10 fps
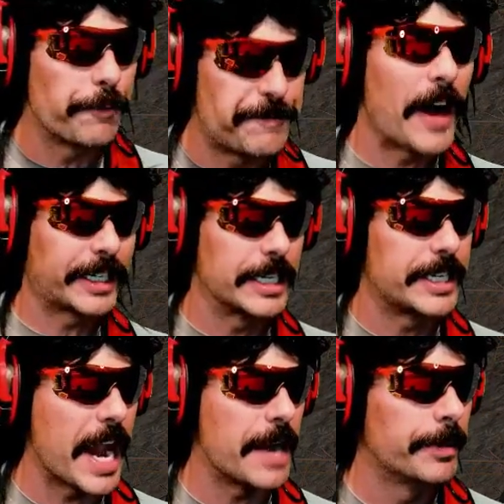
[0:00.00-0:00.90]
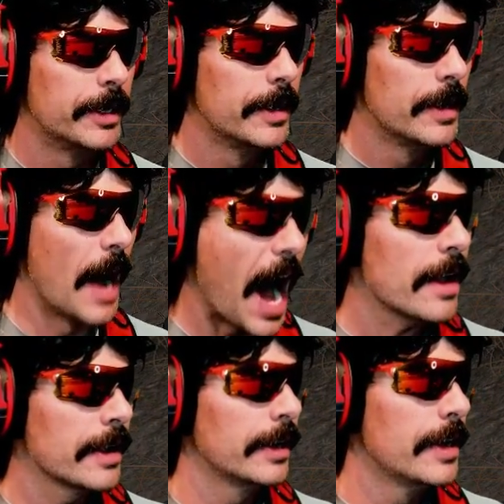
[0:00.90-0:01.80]
fucking game?
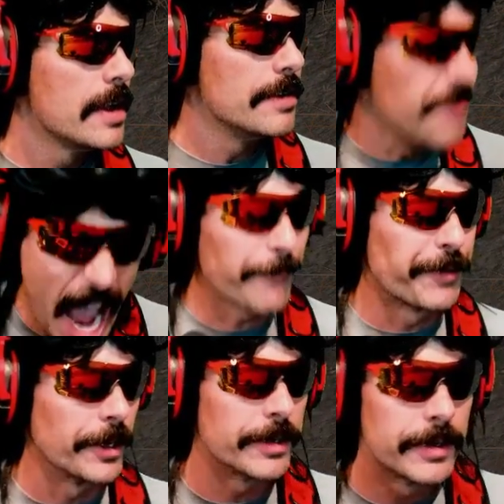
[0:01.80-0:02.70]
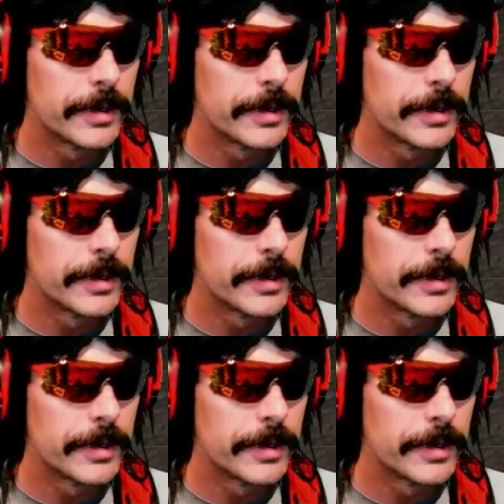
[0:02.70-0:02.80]
Huh? Never!